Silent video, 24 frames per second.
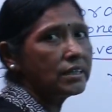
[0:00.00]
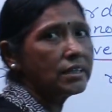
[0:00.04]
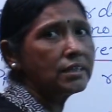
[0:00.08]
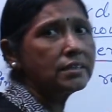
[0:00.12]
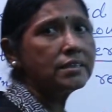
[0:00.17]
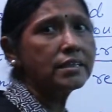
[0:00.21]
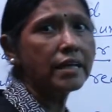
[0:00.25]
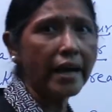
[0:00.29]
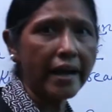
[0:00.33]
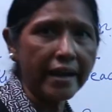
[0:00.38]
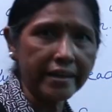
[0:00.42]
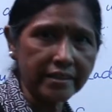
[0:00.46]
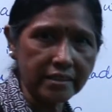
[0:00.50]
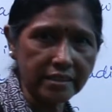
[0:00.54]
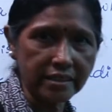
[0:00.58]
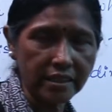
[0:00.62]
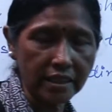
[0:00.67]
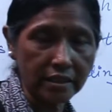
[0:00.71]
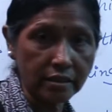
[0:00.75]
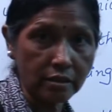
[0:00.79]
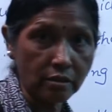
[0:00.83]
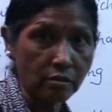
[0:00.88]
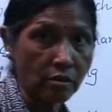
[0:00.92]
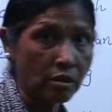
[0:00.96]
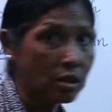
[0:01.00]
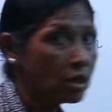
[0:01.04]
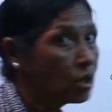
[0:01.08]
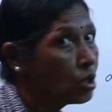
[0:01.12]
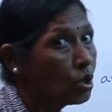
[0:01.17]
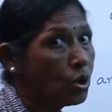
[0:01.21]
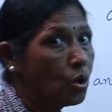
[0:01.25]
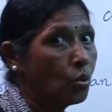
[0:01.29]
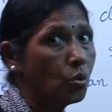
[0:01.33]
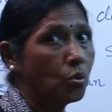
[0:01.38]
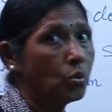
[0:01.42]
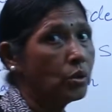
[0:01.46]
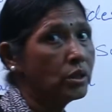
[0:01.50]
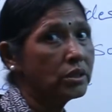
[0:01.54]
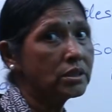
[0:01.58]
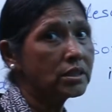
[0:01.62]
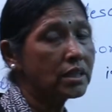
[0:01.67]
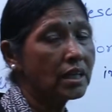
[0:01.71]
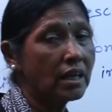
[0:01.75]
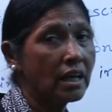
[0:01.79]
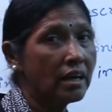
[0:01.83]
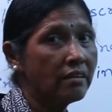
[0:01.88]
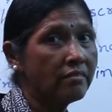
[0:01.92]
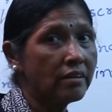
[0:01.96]
is adjective. Who is
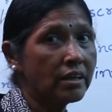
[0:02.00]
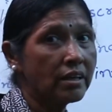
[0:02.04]
clever